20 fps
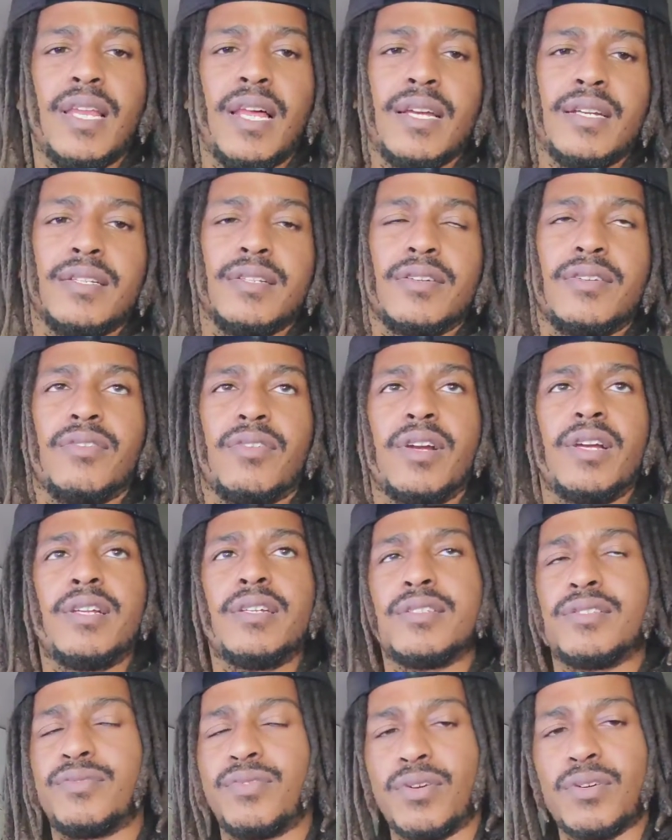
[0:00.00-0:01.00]
like the
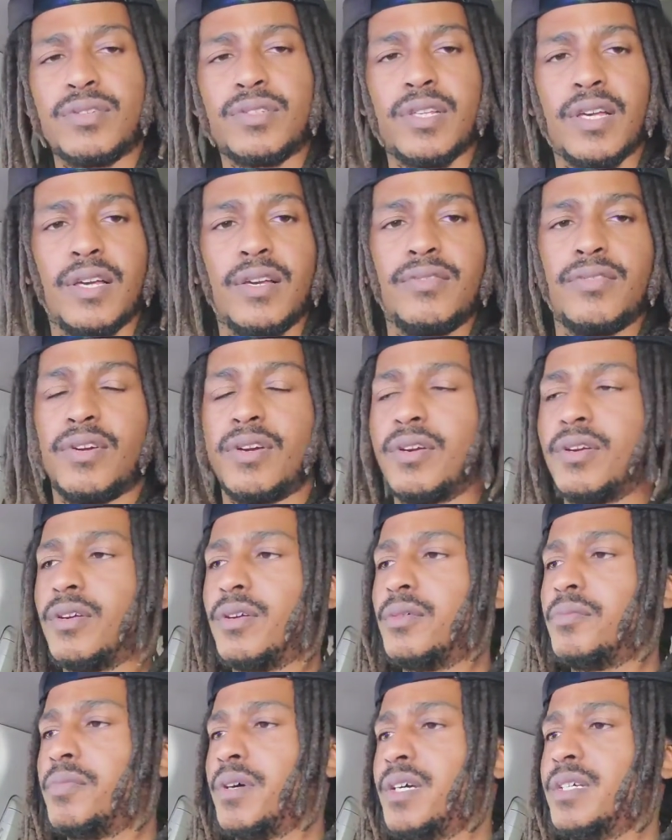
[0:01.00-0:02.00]
greatest verse I ever
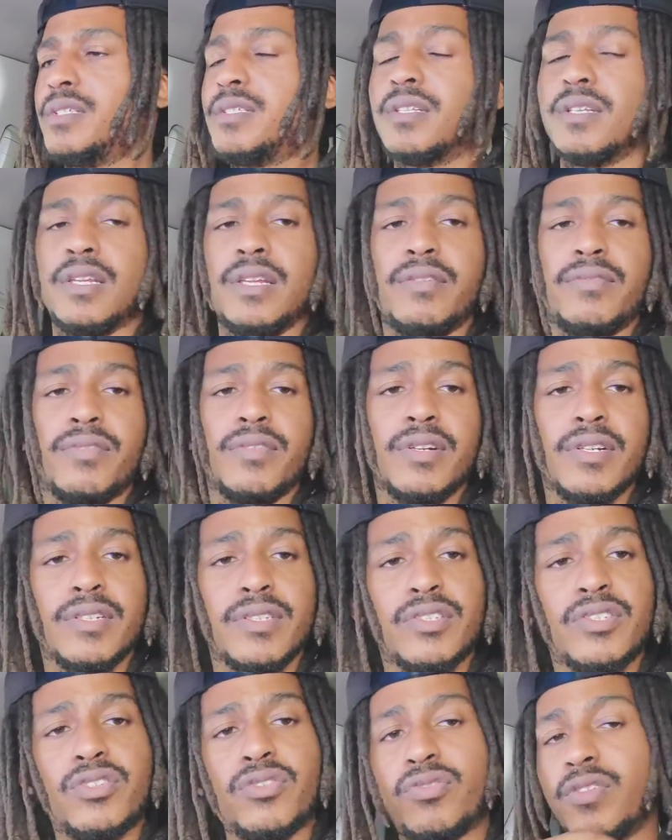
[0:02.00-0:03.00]
heard, but his delivery
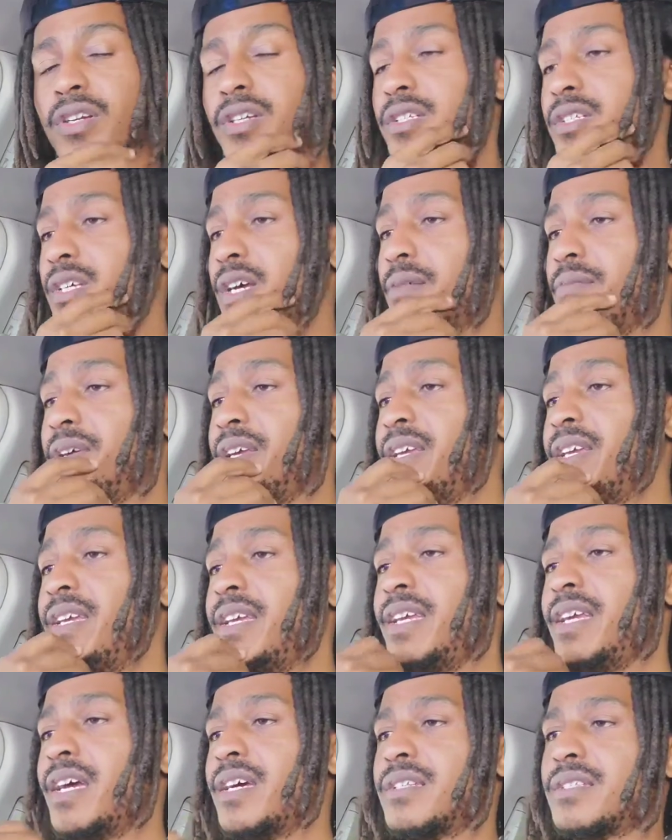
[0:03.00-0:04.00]
is crazy. I mean,
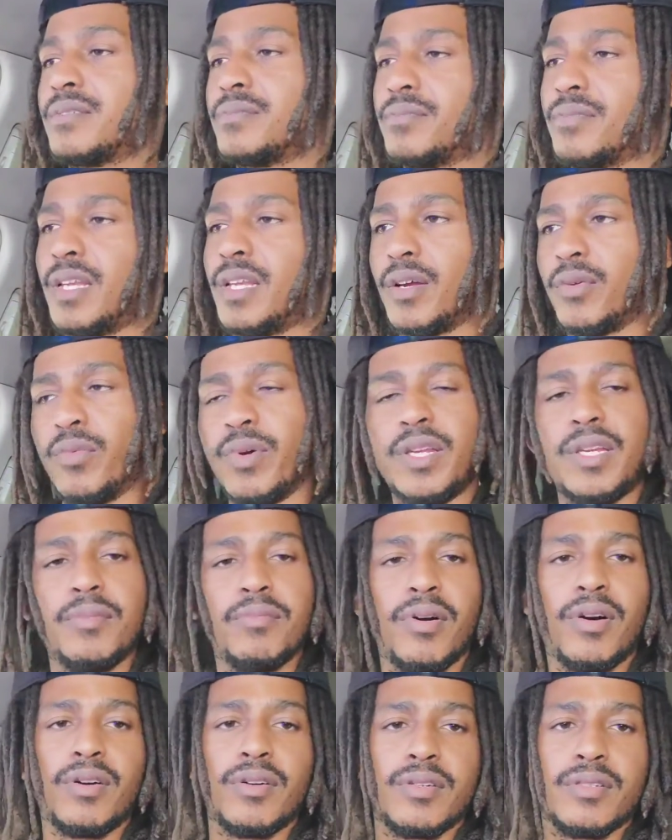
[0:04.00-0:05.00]
he had some like witty
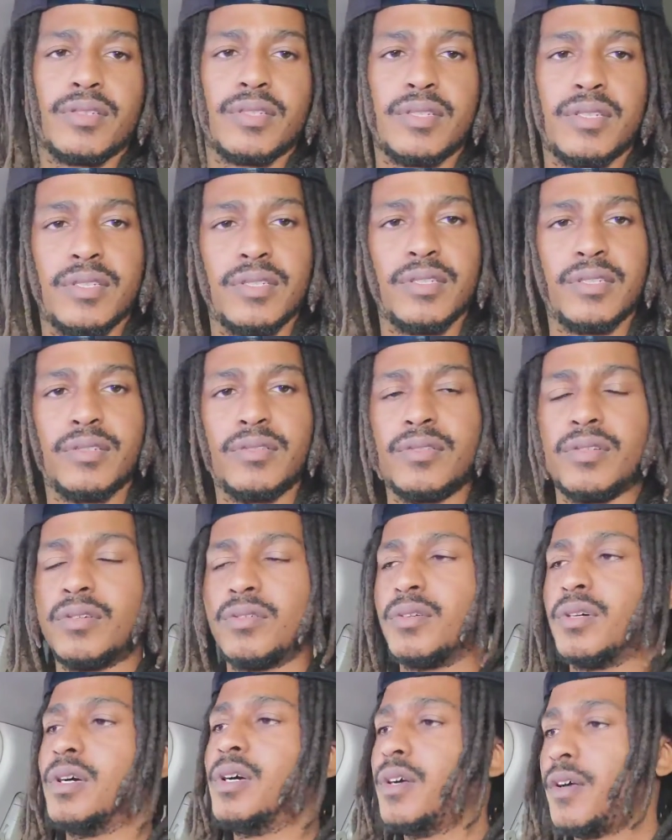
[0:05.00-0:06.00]
bars and, and you
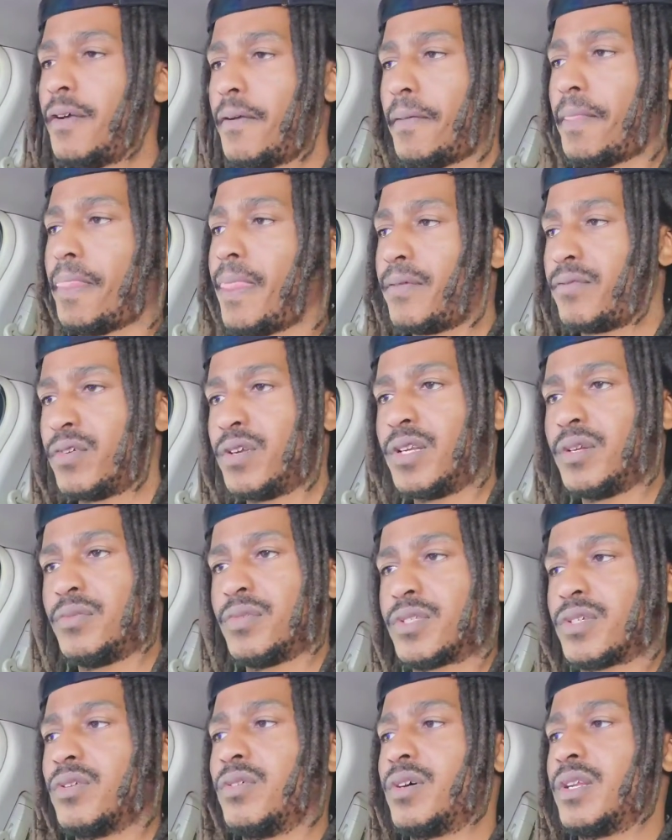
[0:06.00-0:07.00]
know, really
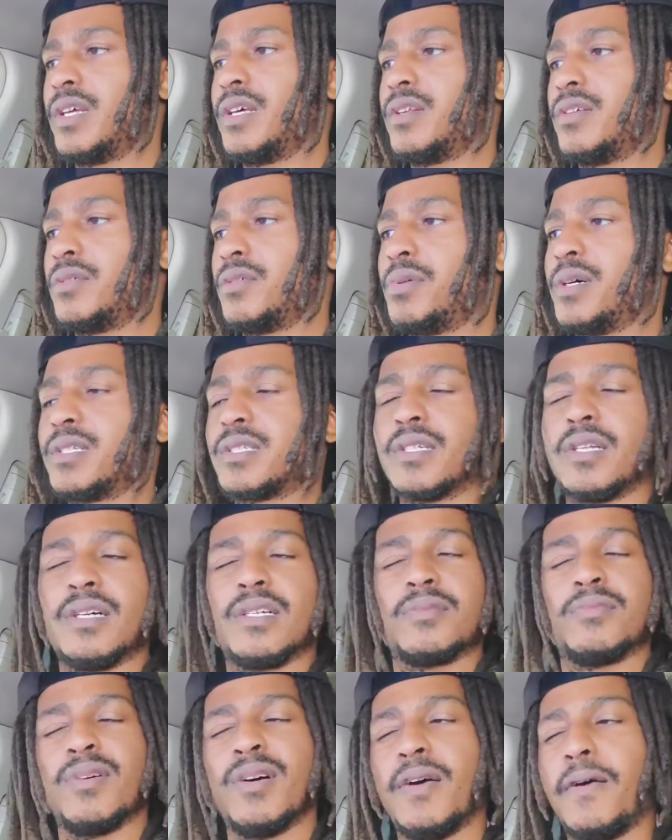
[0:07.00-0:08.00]
was going in on
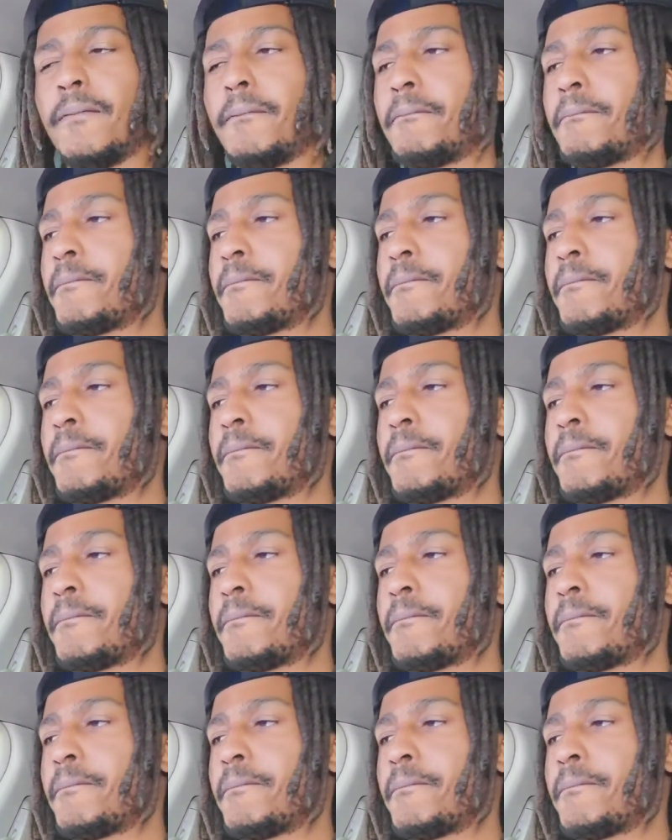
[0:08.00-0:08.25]
punchlines, but